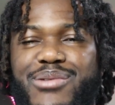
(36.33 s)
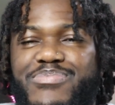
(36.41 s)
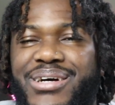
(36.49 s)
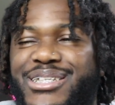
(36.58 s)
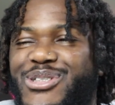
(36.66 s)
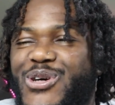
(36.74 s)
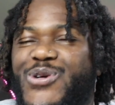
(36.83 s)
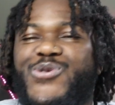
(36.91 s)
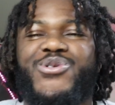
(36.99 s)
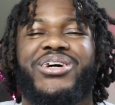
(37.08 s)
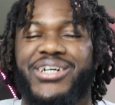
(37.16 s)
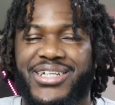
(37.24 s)
A bit
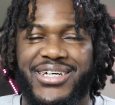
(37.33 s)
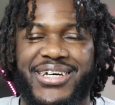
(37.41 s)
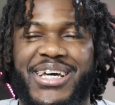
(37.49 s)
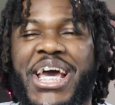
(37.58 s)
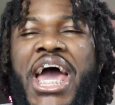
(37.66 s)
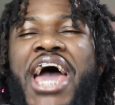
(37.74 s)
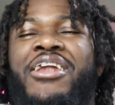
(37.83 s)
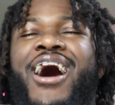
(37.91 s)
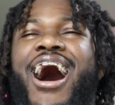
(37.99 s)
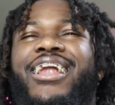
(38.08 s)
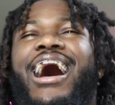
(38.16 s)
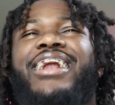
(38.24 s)
too good. In
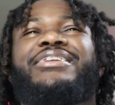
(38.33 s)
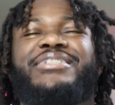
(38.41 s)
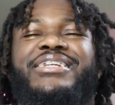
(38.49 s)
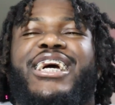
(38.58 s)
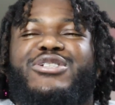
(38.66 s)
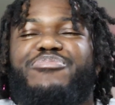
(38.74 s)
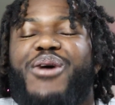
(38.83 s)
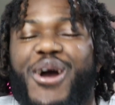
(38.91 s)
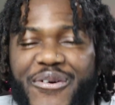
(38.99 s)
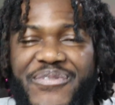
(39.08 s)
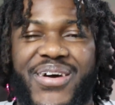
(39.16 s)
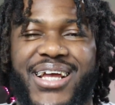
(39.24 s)
all honesty, it's
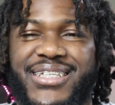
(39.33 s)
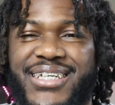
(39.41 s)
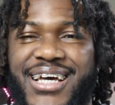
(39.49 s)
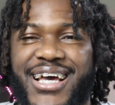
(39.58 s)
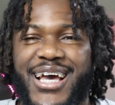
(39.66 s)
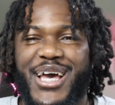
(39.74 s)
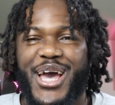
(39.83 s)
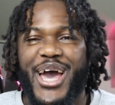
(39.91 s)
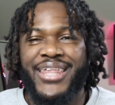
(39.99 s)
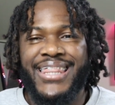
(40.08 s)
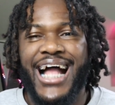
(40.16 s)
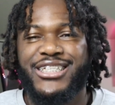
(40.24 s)
perfect.
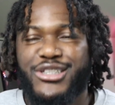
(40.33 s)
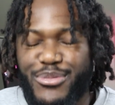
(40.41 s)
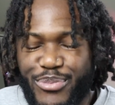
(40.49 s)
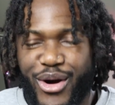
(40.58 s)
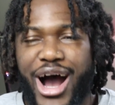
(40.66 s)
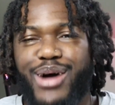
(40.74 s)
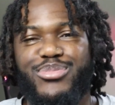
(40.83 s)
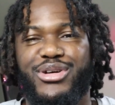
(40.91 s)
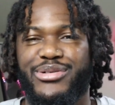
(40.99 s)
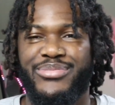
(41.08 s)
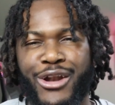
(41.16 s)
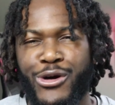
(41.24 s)
And that's the
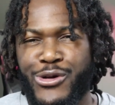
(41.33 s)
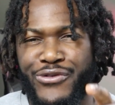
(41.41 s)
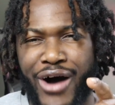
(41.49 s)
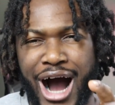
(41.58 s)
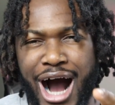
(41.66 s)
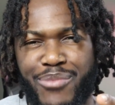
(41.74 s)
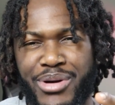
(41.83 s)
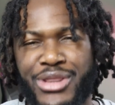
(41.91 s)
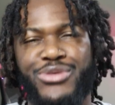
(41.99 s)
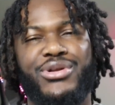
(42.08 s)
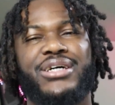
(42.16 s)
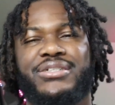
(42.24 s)
problem. I know you've all
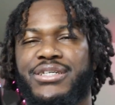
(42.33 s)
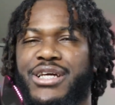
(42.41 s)
been through this